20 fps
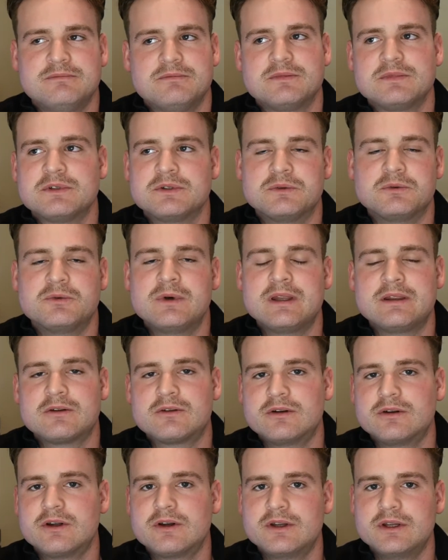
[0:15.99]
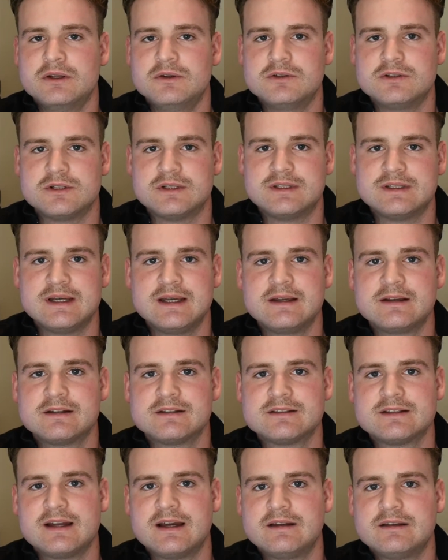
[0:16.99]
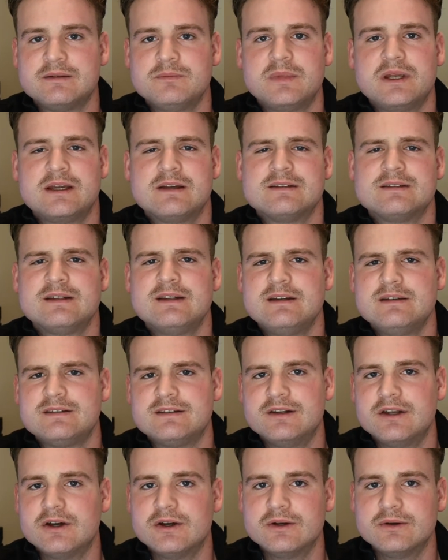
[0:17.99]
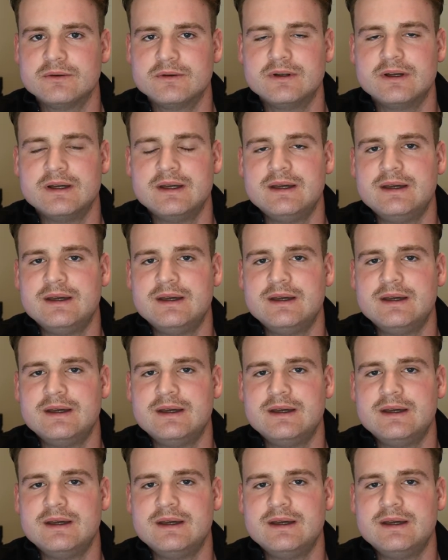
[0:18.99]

whether or not you should take a statin because it is known